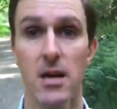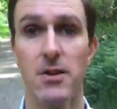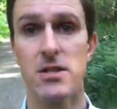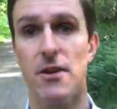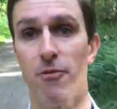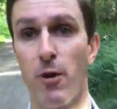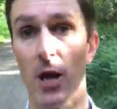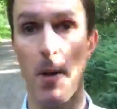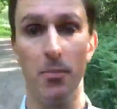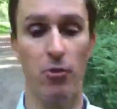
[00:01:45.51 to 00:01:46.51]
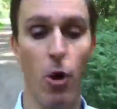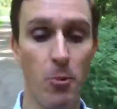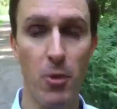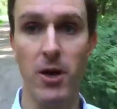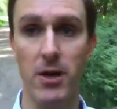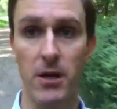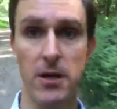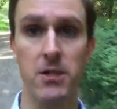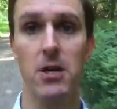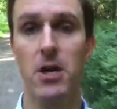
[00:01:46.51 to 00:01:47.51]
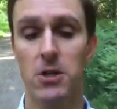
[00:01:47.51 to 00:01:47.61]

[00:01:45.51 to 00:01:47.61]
the differing appropriateness